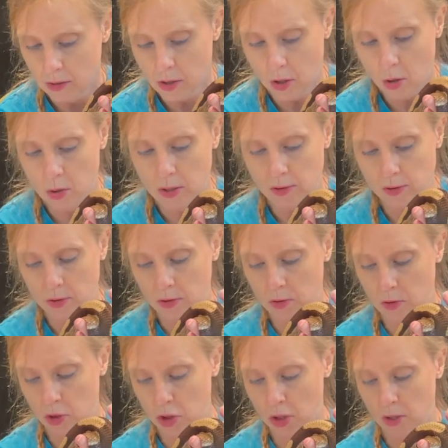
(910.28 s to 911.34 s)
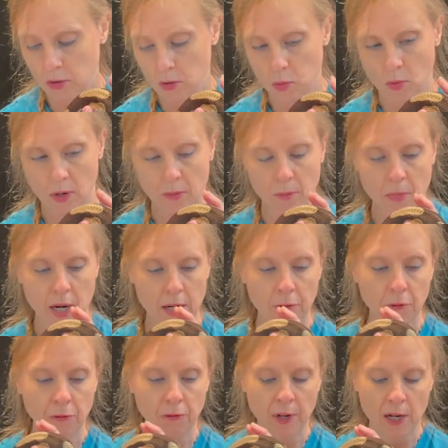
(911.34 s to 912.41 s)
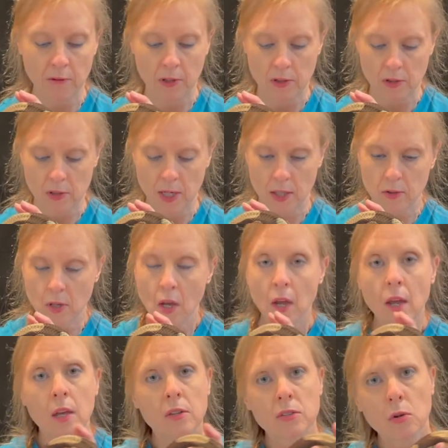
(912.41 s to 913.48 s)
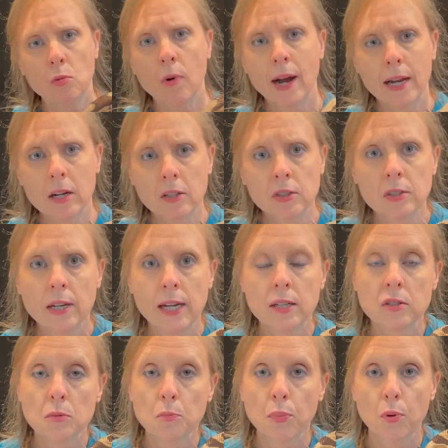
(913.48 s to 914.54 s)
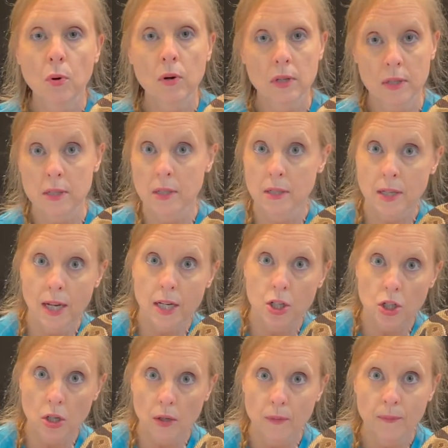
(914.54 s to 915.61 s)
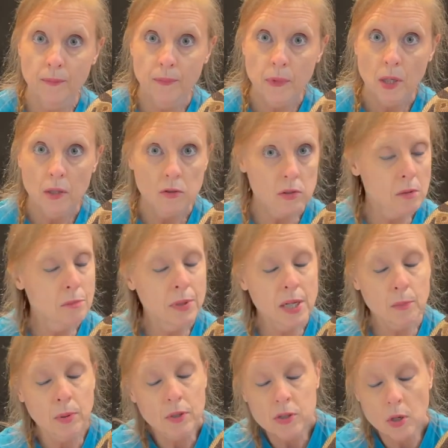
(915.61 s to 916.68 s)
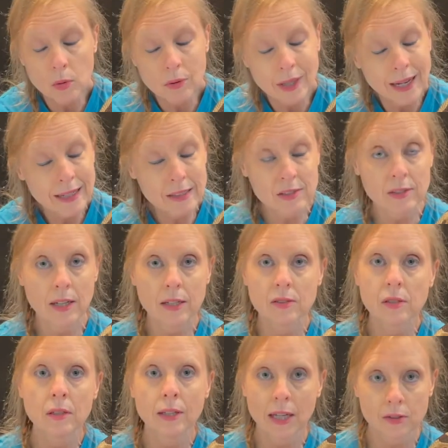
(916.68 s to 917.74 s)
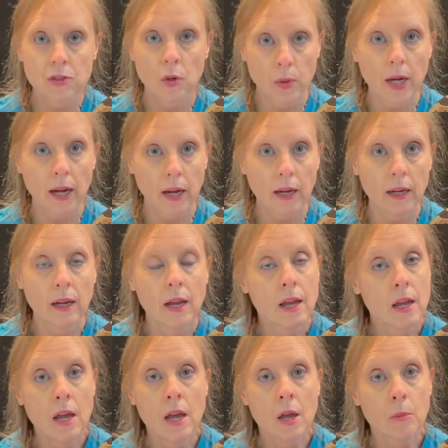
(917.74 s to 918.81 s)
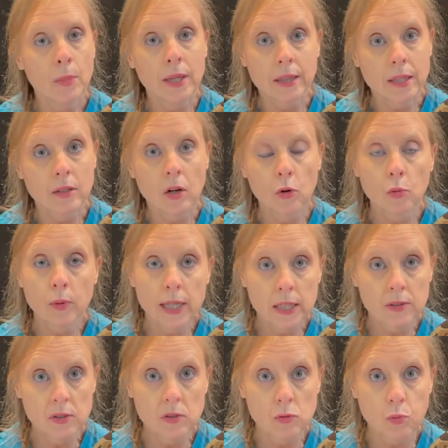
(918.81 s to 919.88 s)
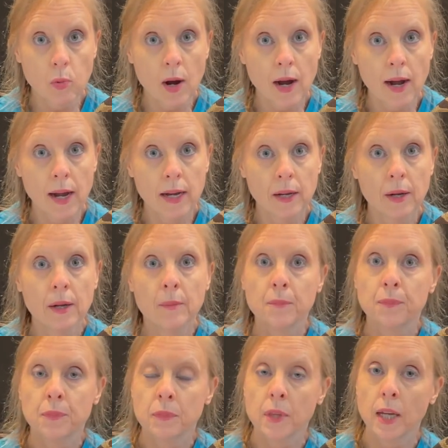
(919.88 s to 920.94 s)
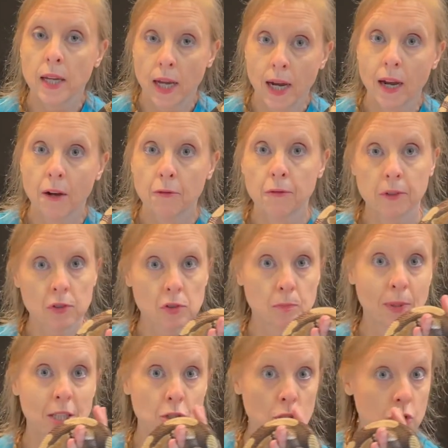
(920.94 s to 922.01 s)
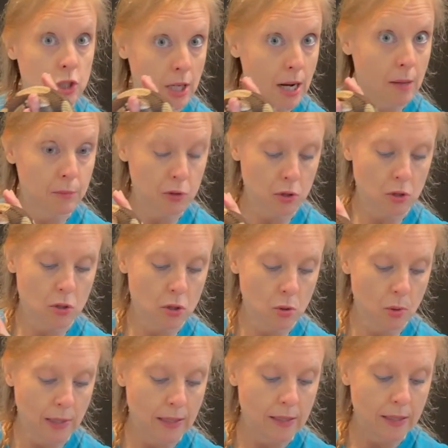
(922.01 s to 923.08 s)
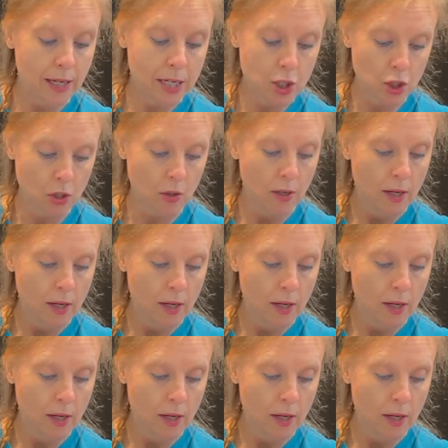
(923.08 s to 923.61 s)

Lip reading: Otis is just one of my favorite snakes. So why are snakes important in nature? Some people don't like snakes, and that's okay, but there are reasons why they have special jobs to do in nature.